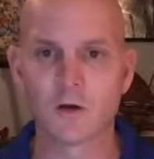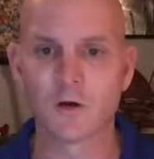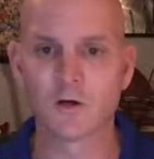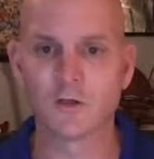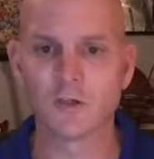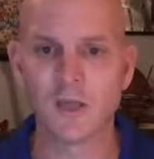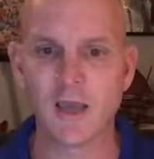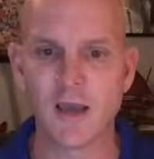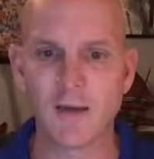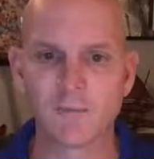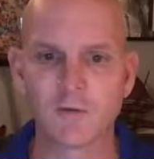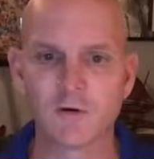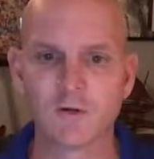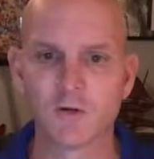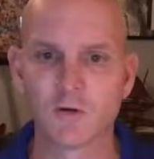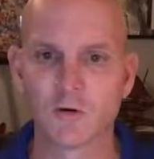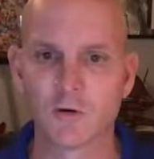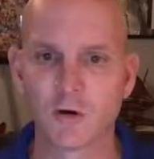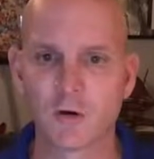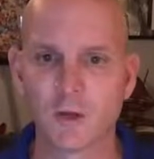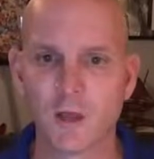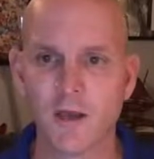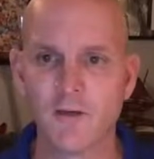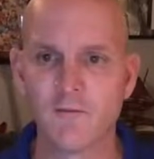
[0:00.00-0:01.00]
Our chapters
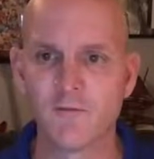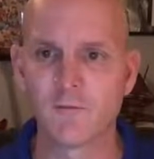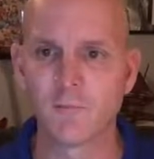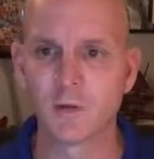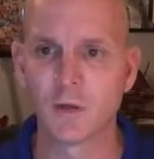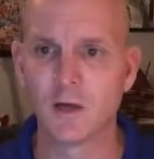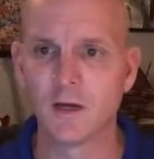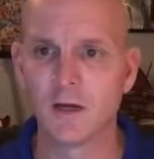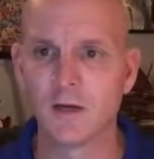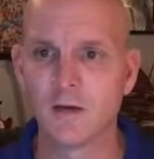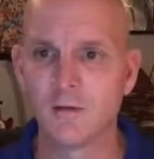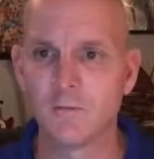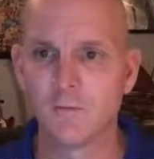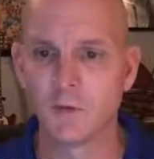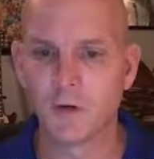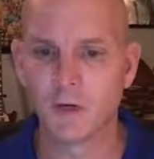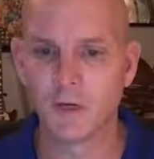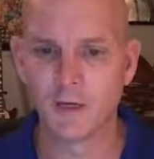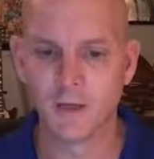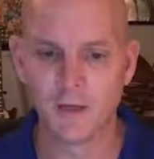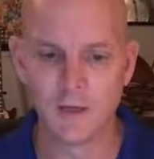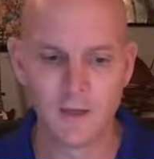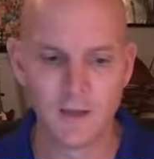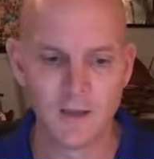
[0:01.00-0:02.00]
are our lifeblood,
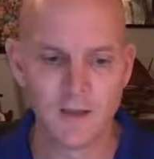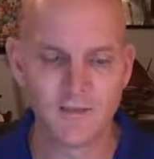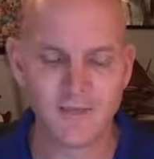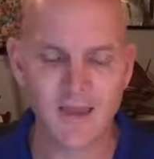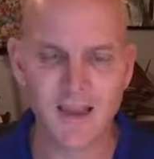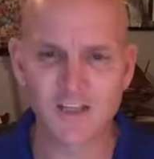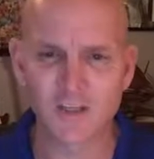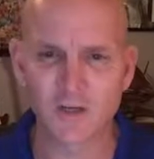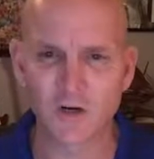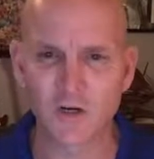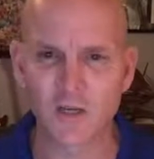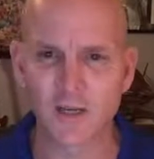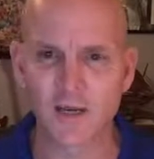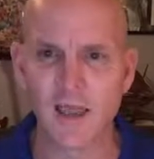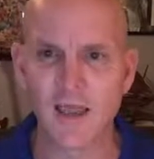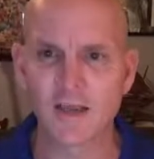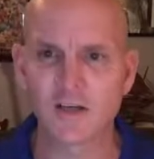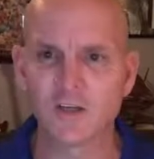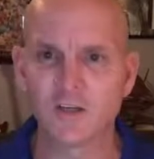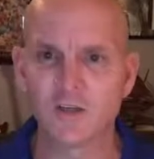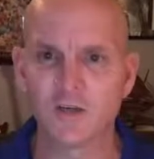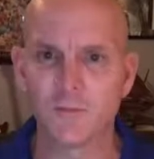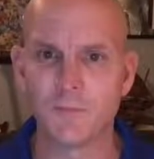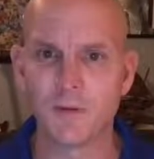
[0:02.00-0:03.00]
but that's our
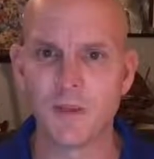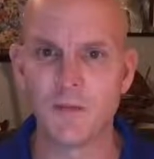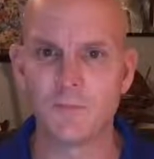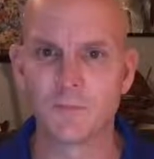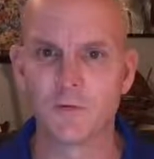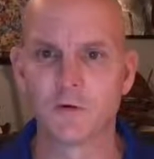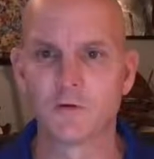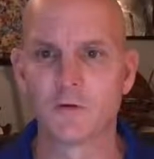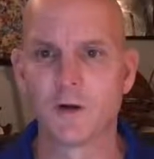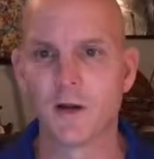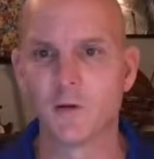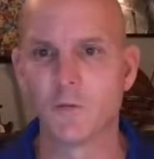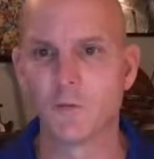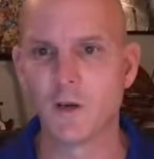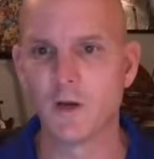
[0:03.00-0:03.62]
connection to people, right?